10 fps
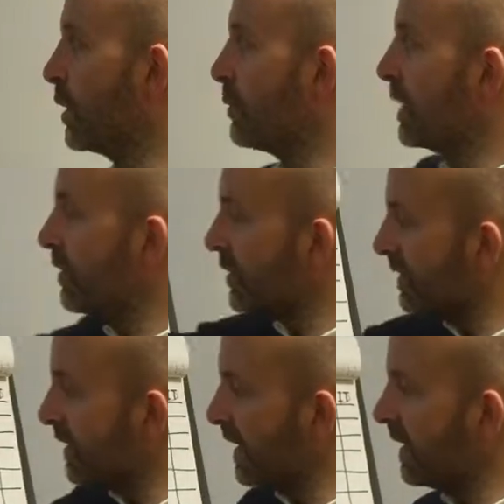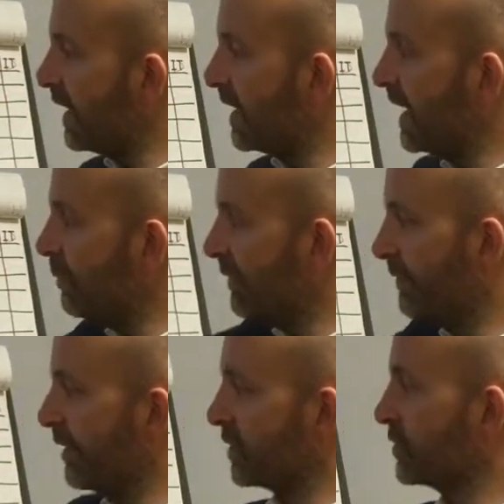when we look at the
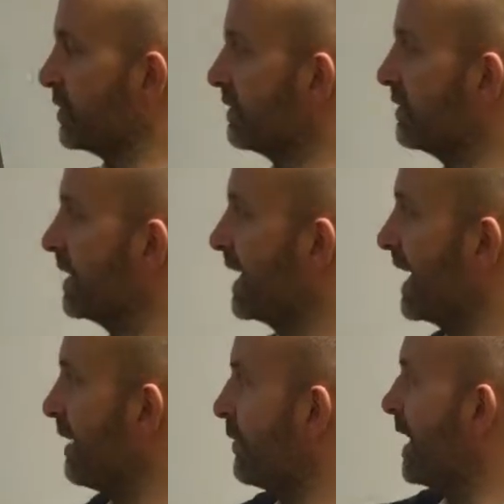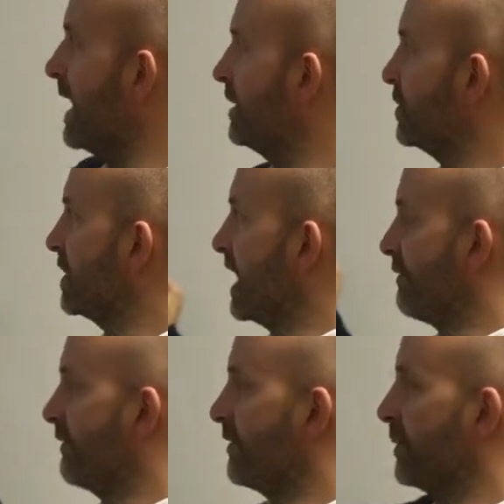enabling functions and how they
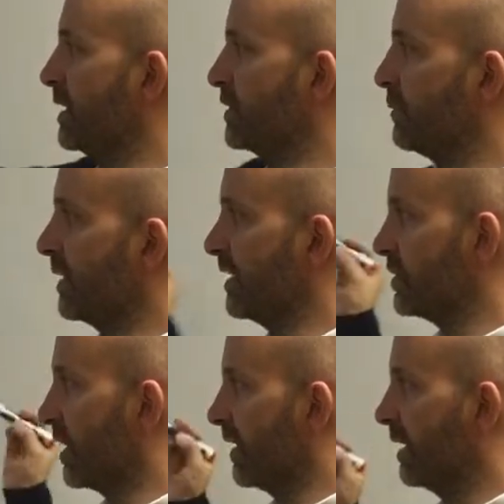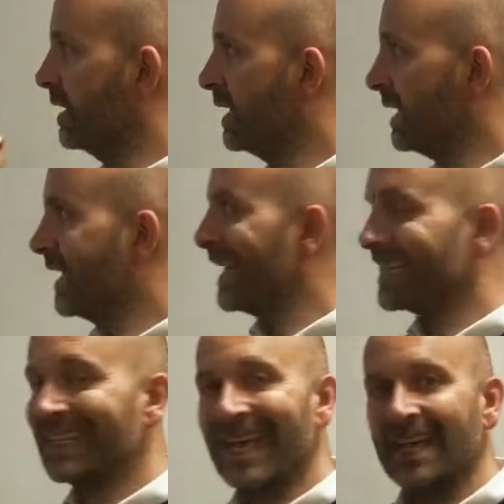share information with each other,
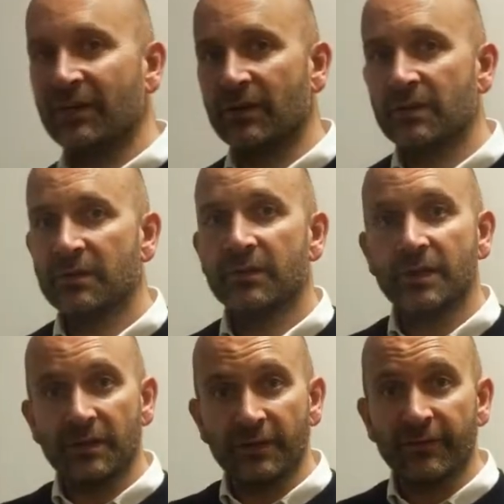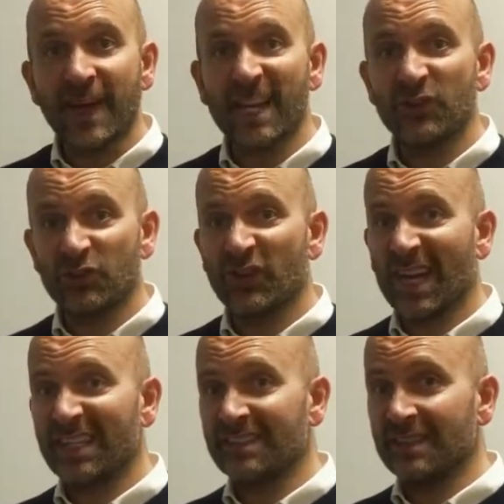again, the value
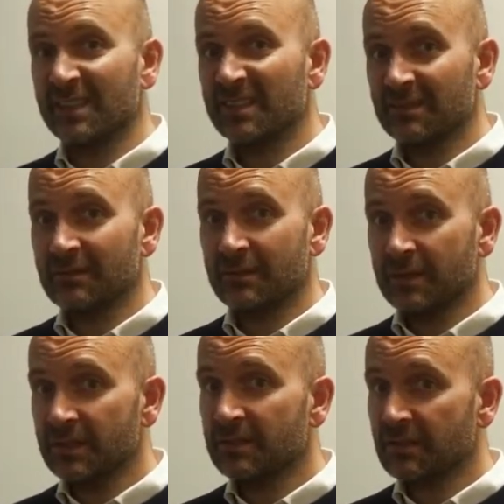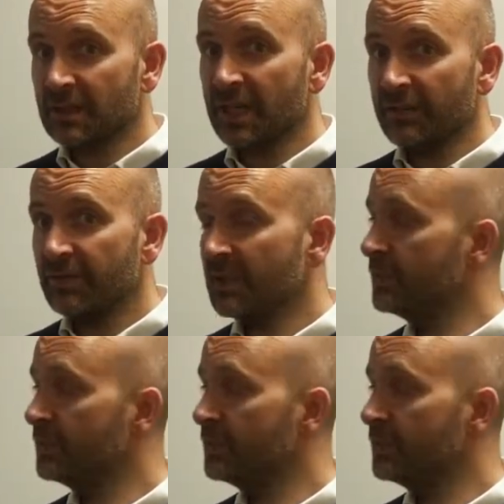created is kind of